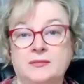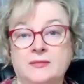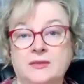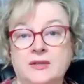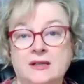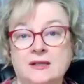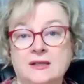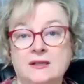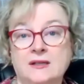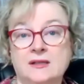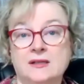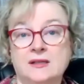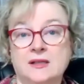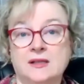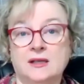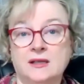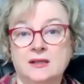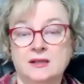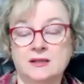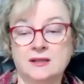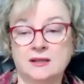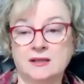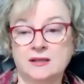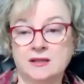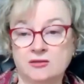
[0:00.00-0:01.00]
taken
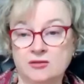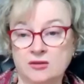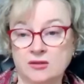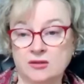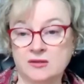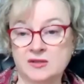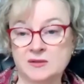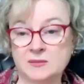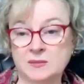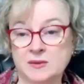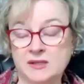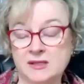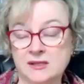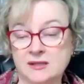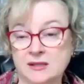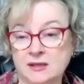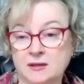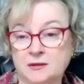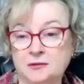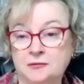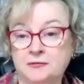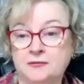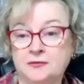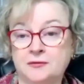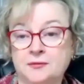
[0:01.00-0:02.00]
psychedelic drugs
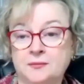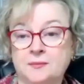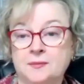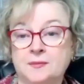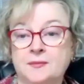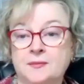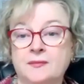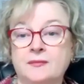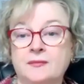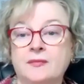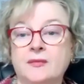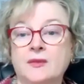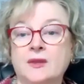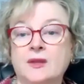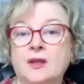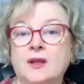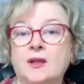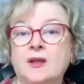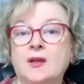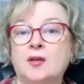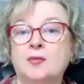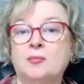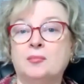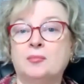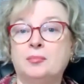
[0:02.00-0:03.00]
myself,
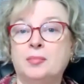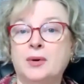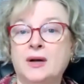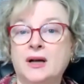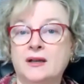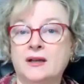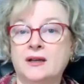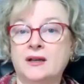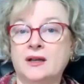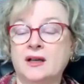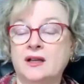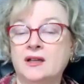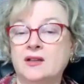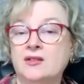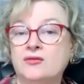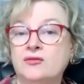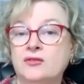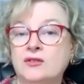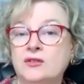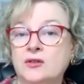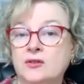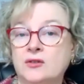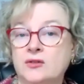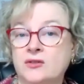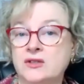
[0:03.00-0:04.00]
but I have
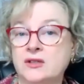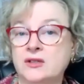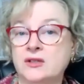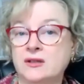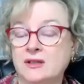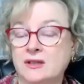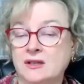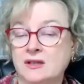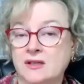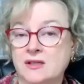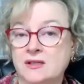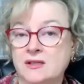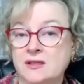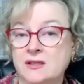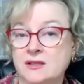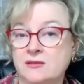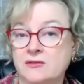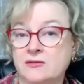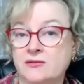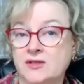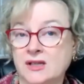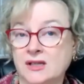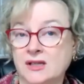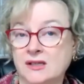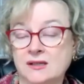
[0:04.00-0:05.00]
looked at the idea
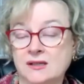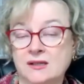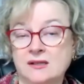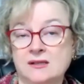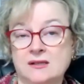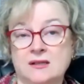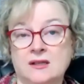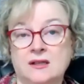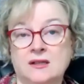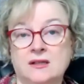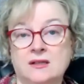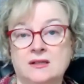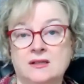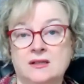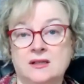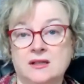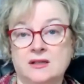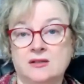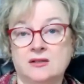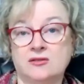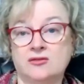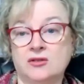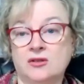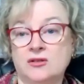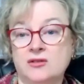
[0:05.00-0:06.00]
of taking
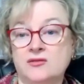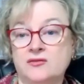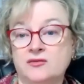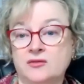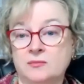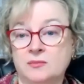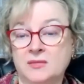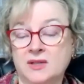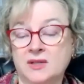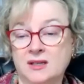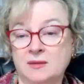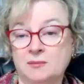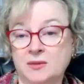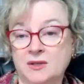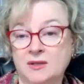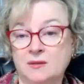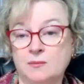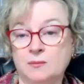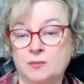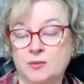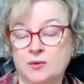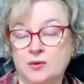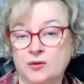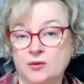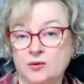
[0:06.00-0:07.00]
psychedelic drugs for many
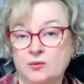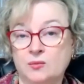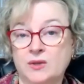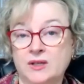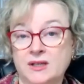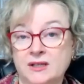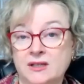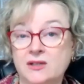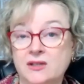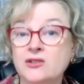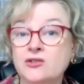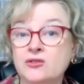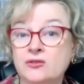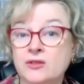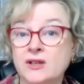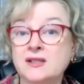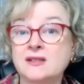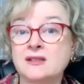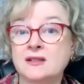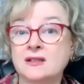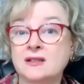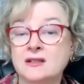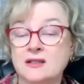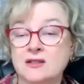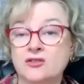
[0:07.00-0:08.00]
people who were
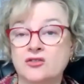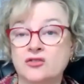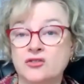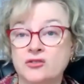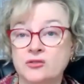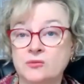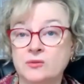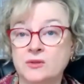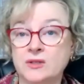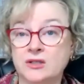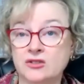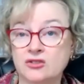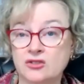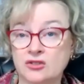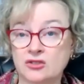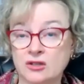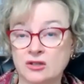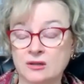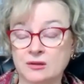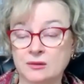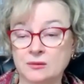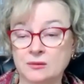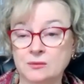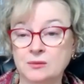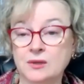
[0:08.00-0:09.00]
interested in doing
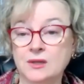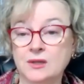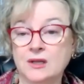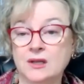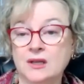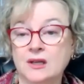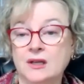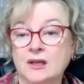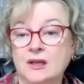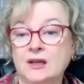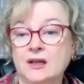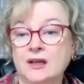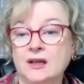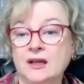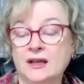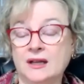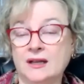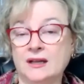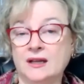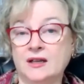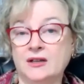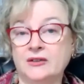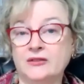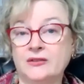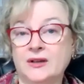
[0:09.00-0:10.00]
so.
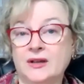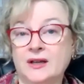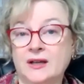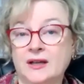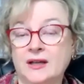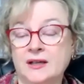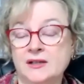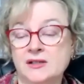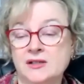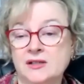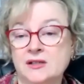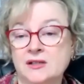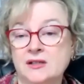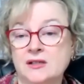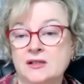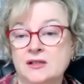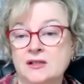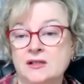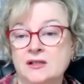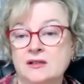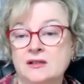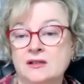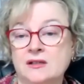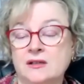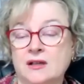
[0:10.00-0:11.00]
And I've had
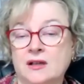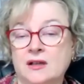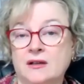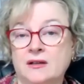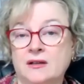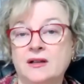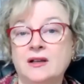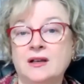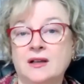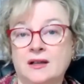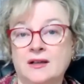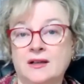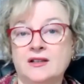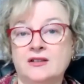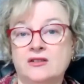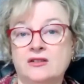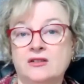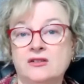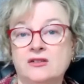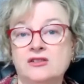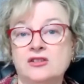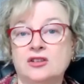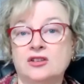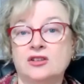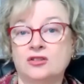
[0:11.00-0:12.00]

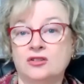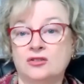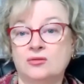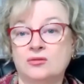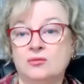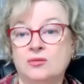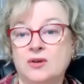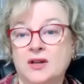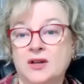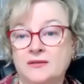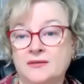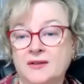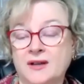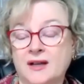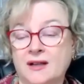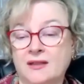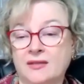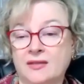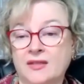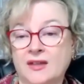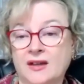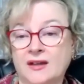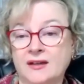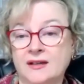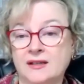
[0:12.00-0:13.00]
clients who have
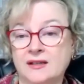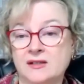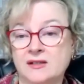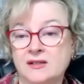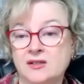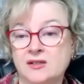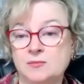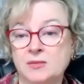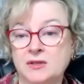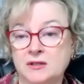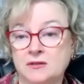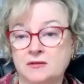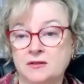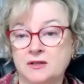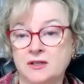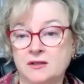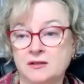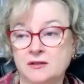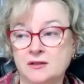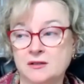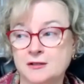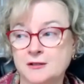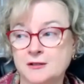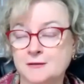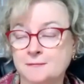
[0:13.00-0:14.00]
had that
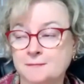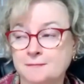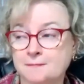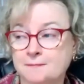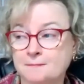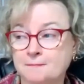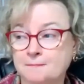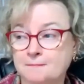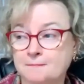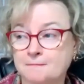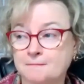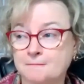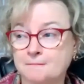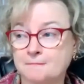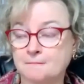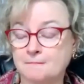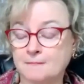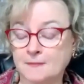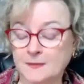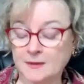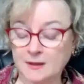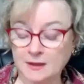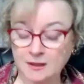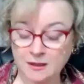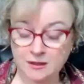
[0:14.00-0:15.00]
experience.
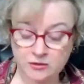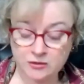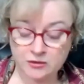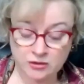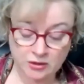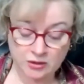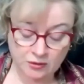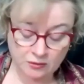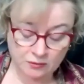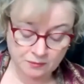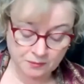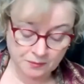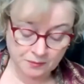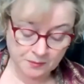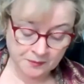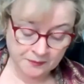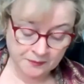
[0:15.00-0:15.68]
And so,